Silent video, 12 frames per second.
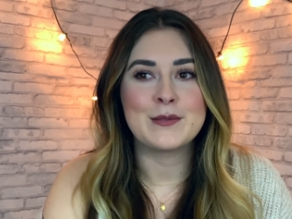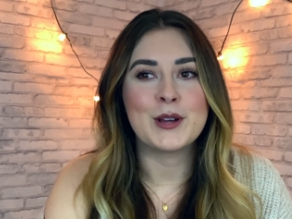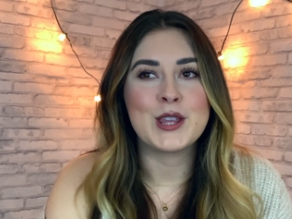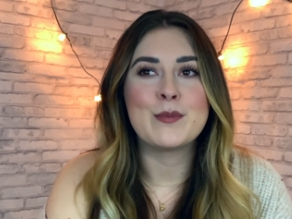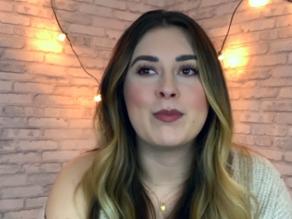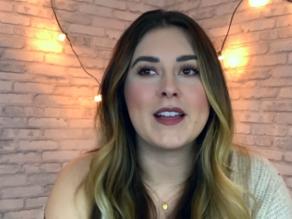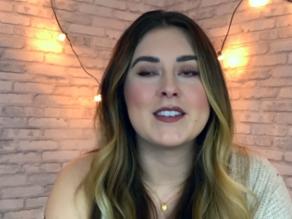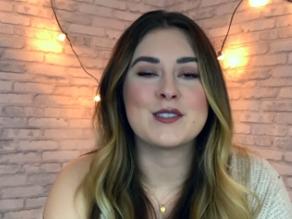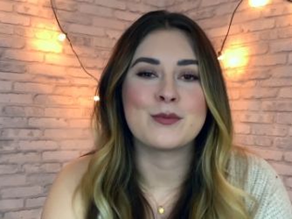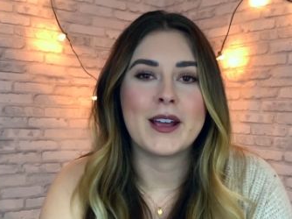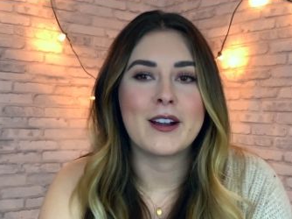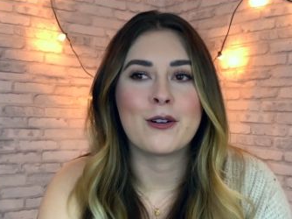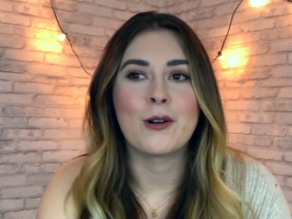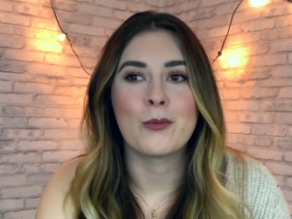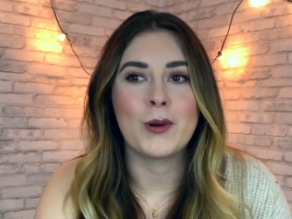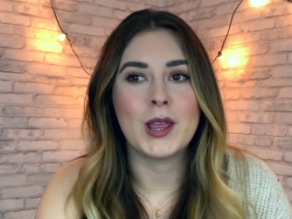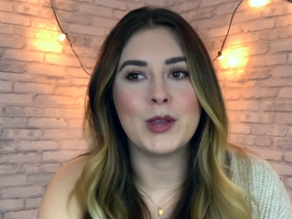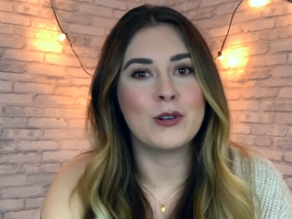what you plan to wear or
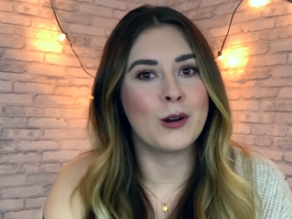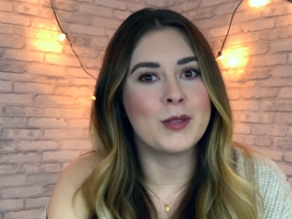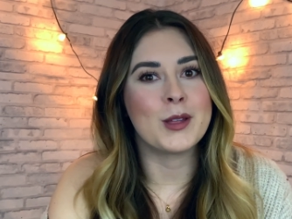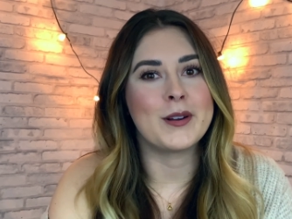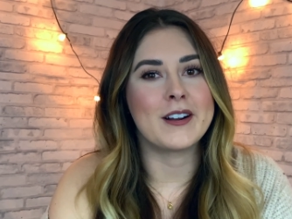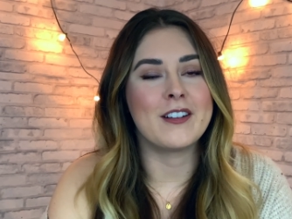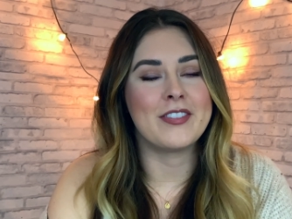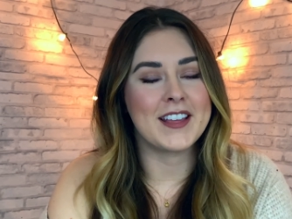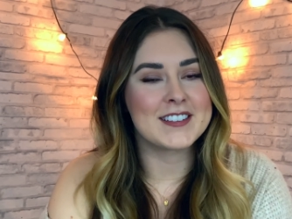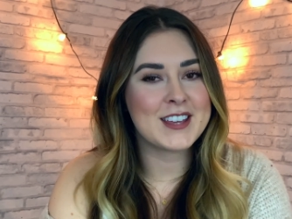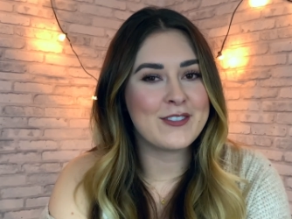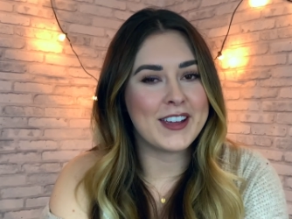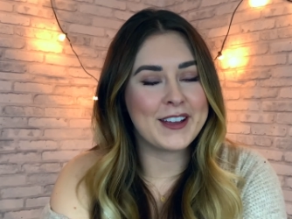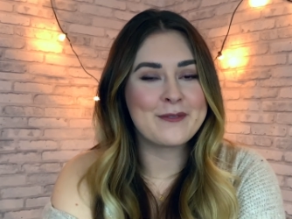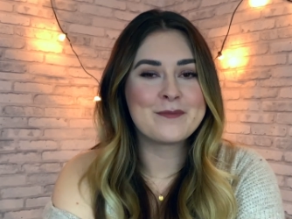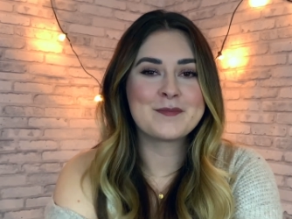what you normally wear on Thanksgiving.